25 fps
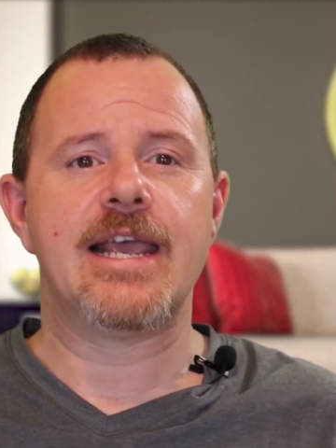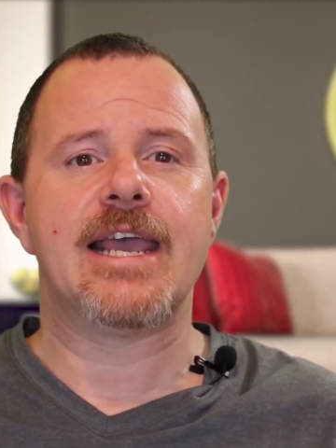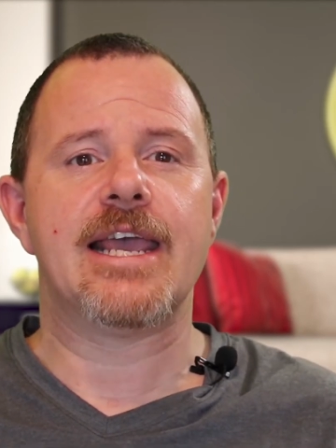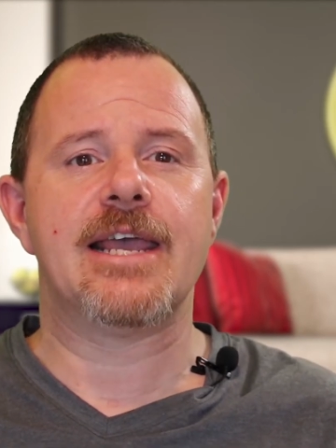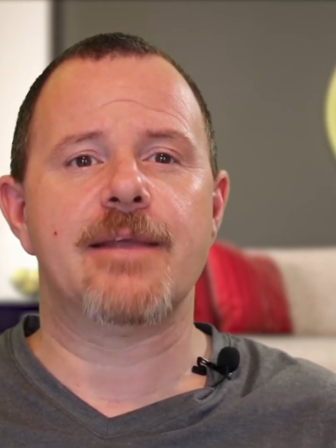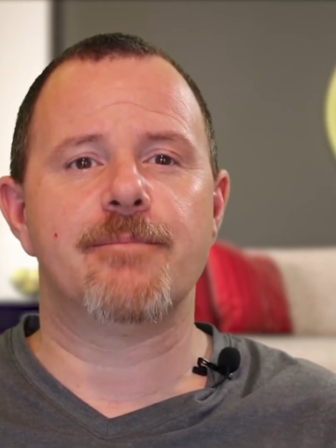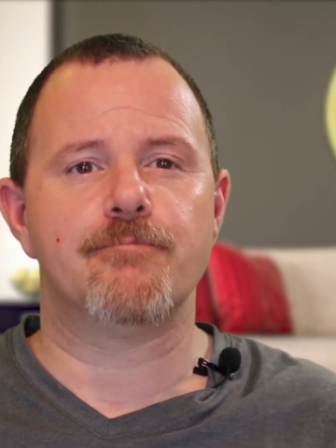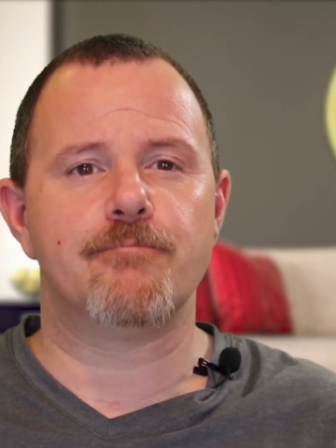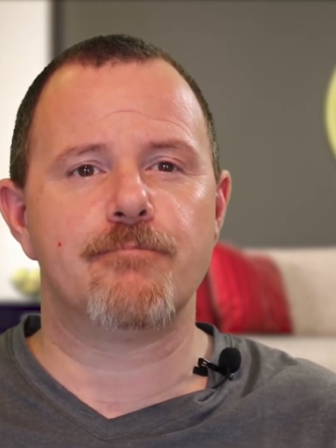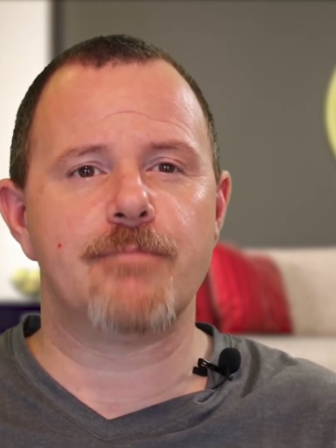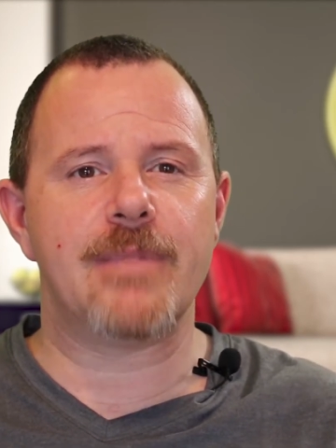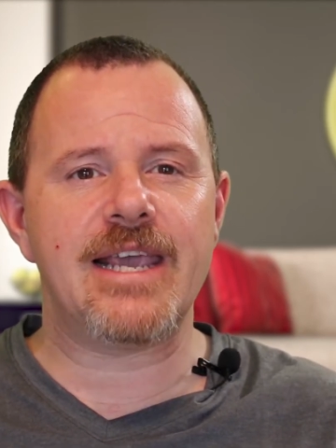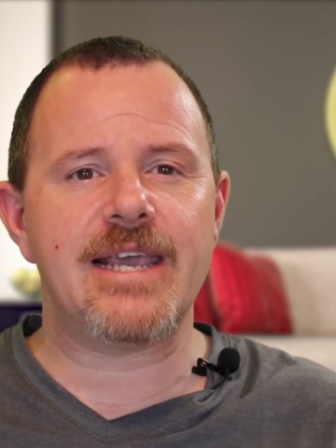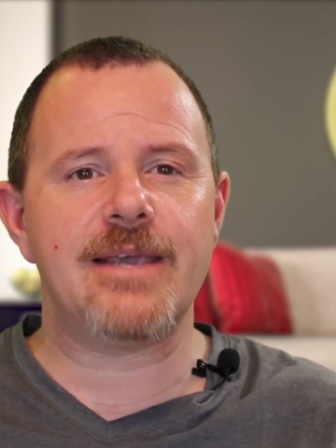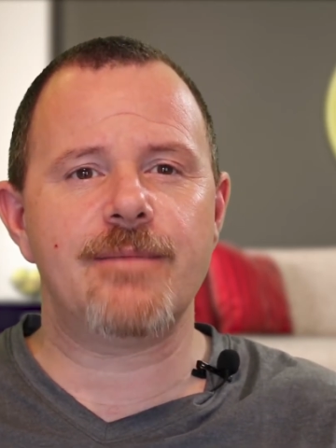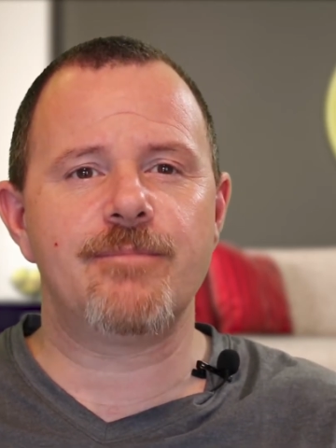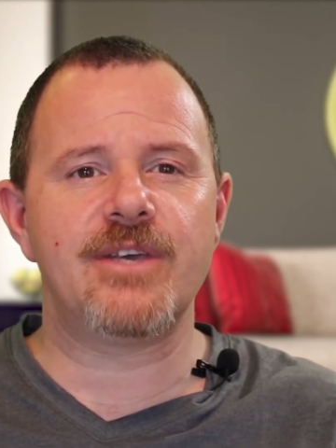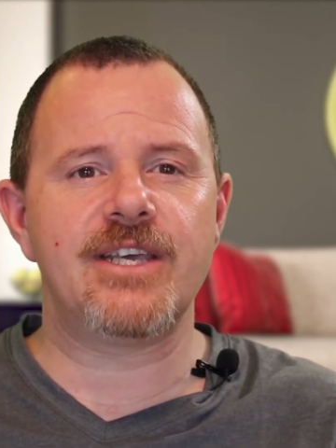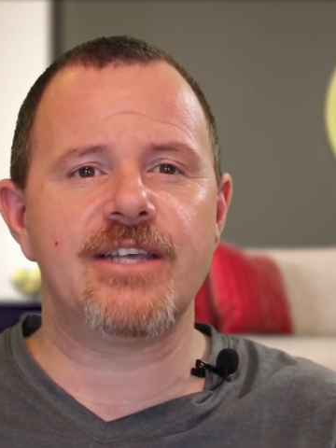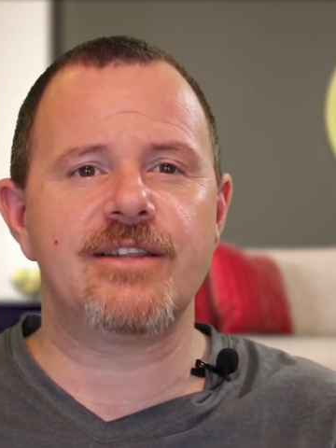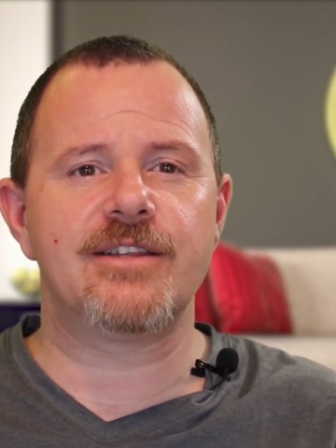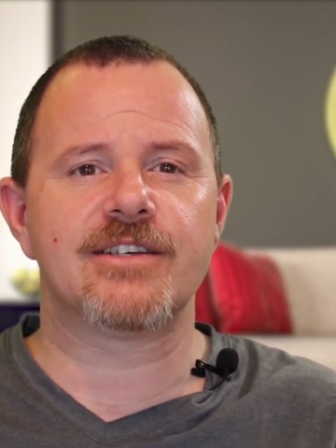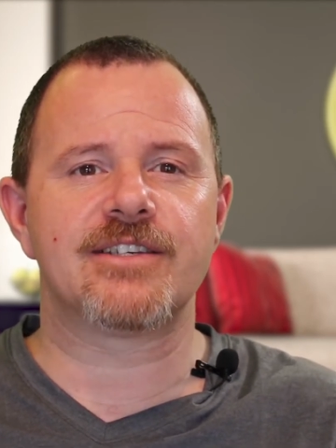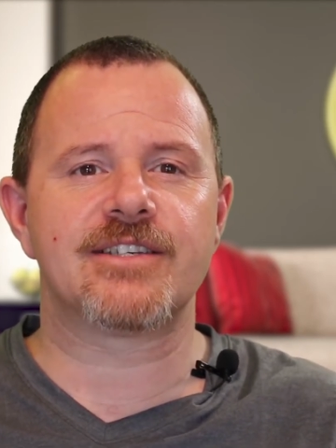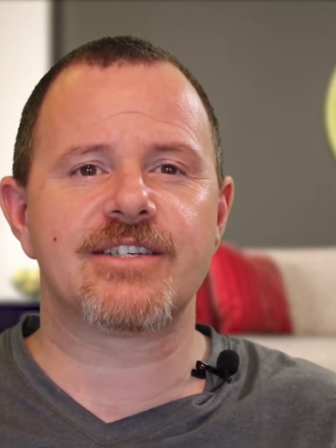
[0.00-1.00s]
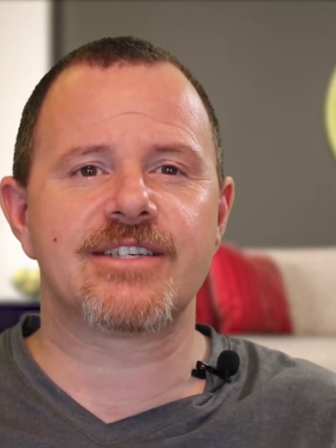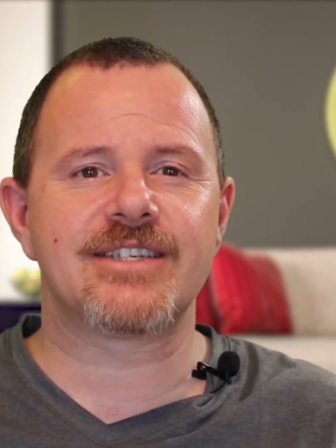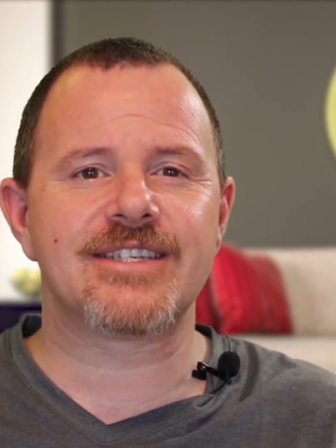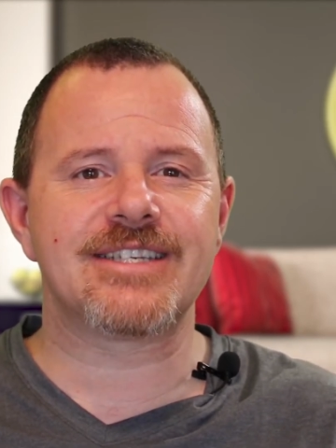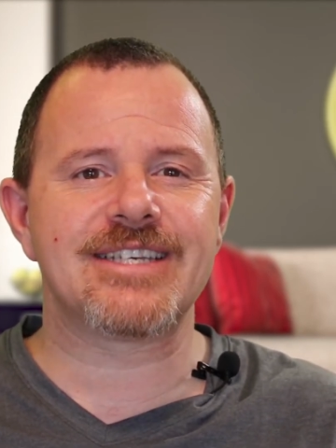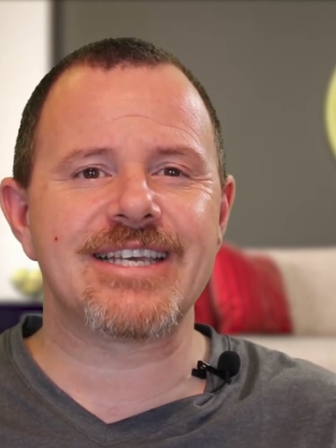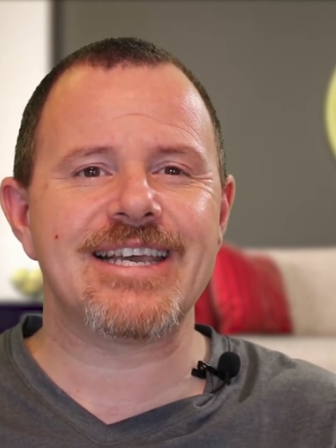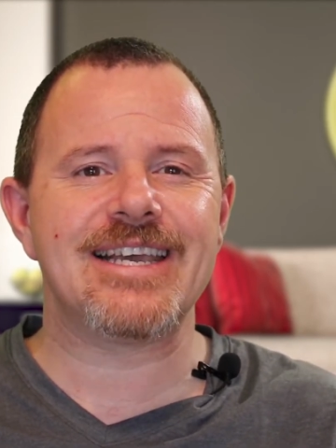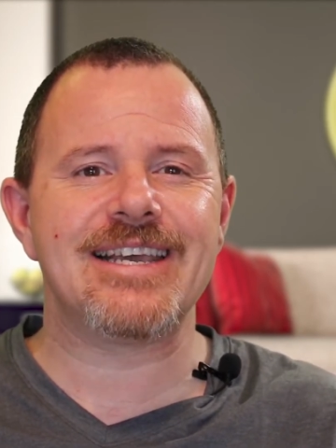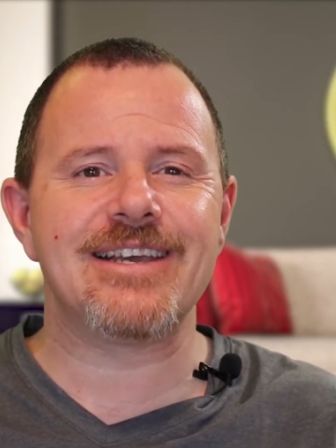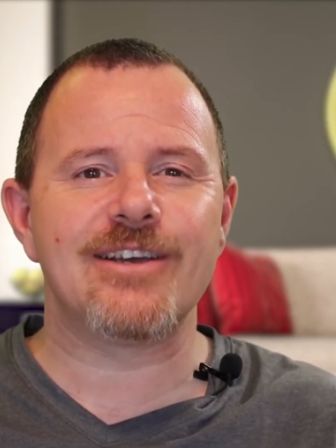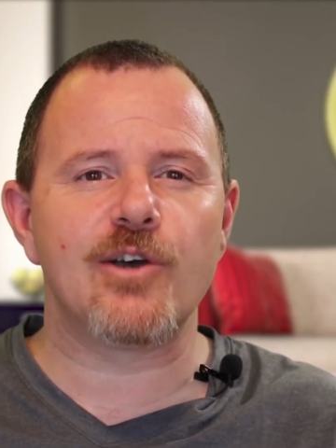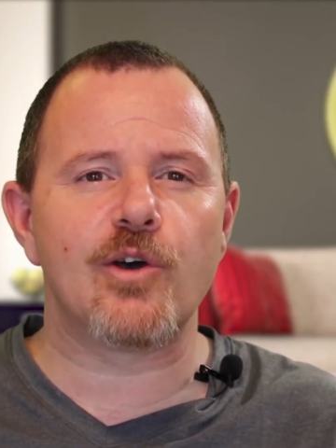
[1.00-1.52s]
It may be the
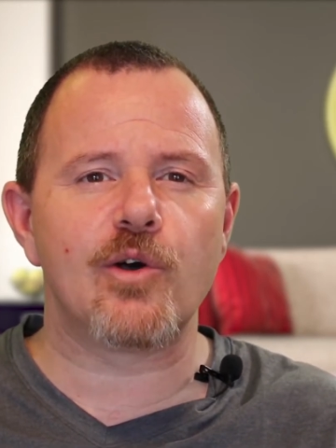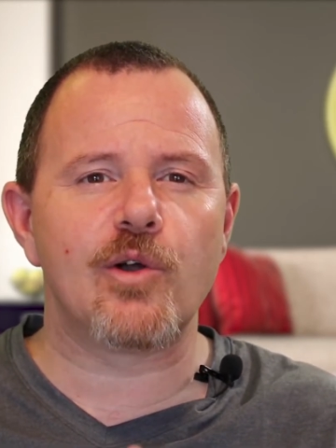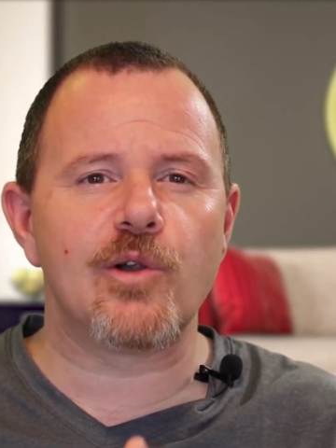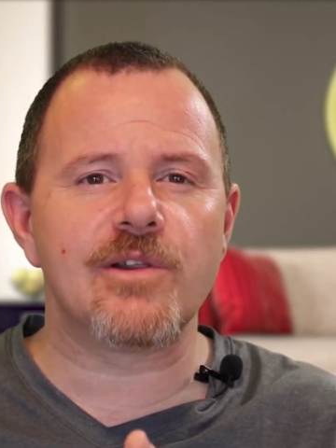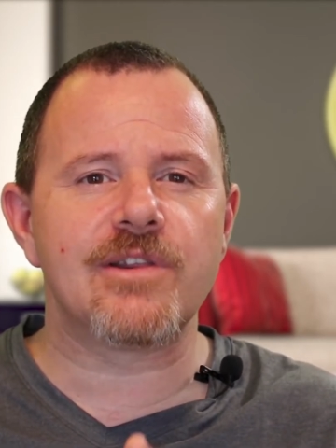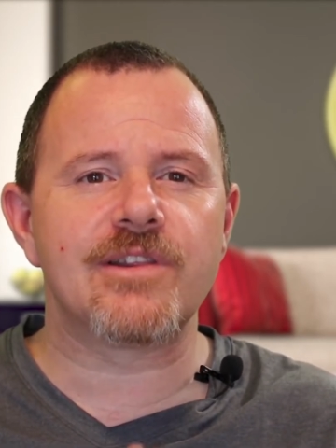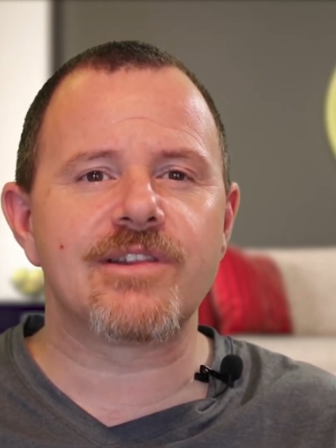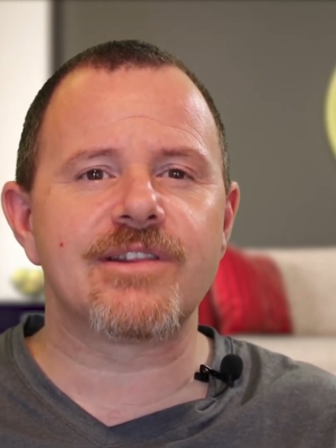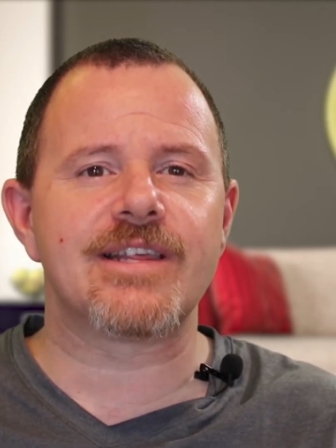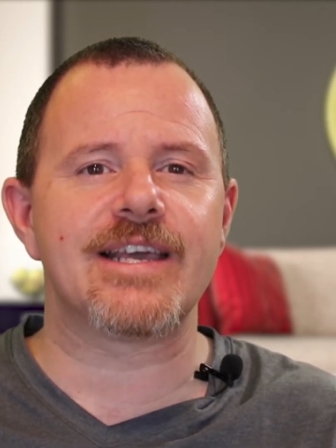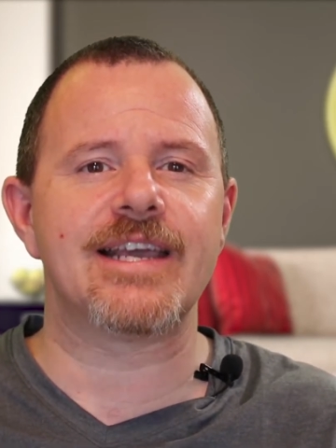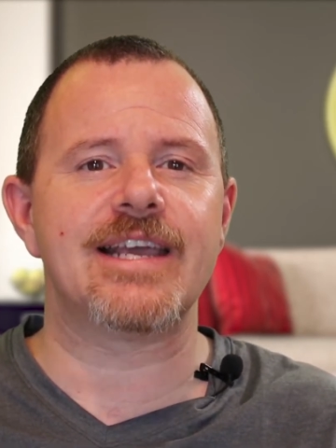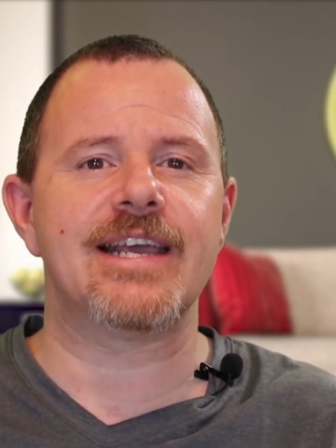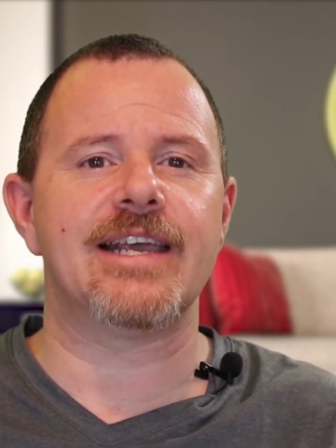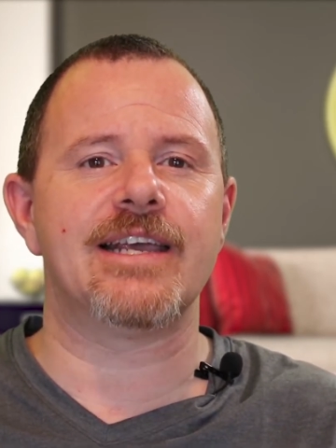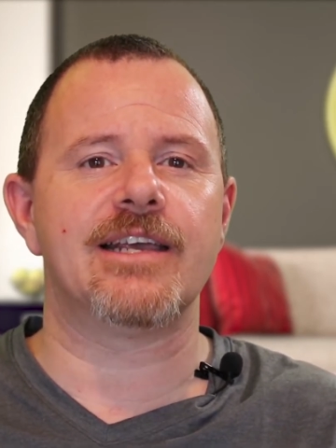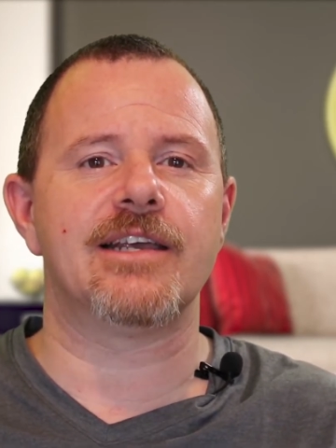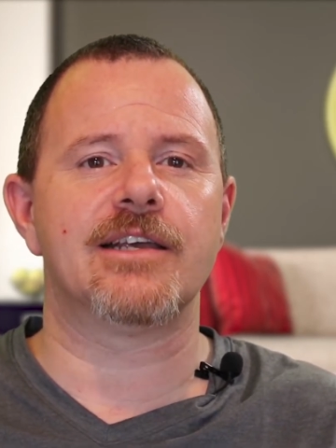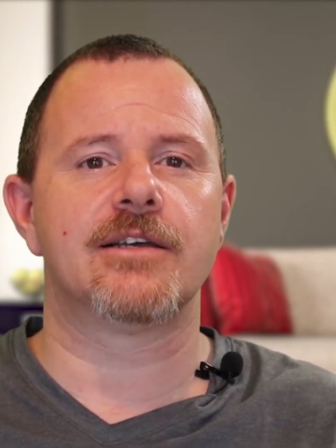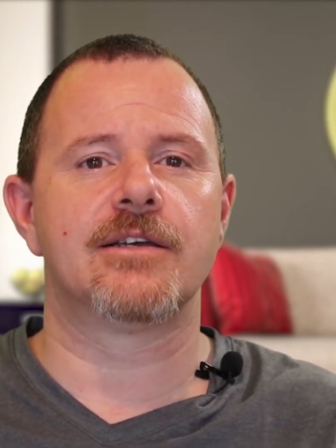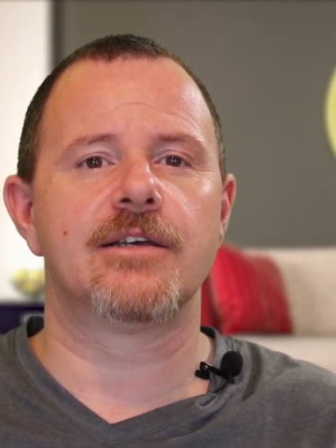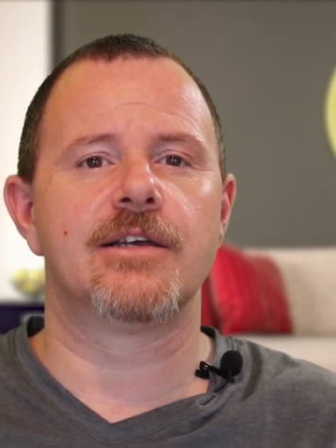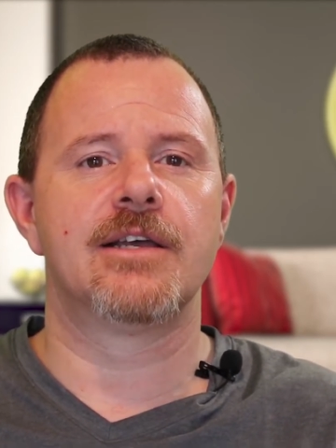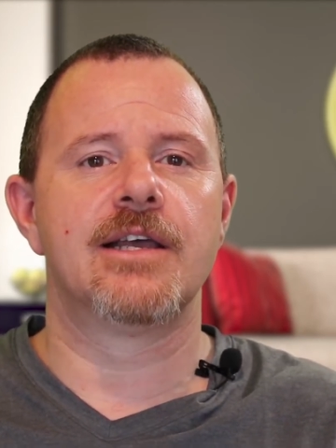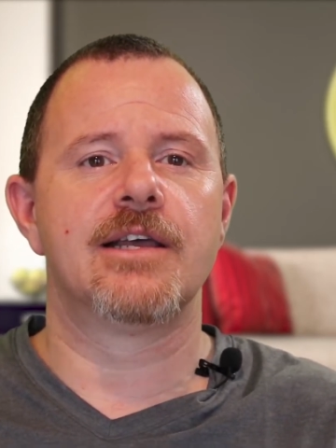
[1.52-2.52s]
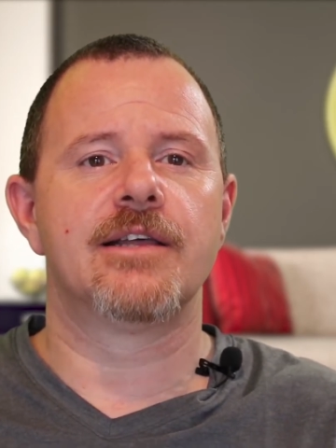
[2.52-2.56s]
single thing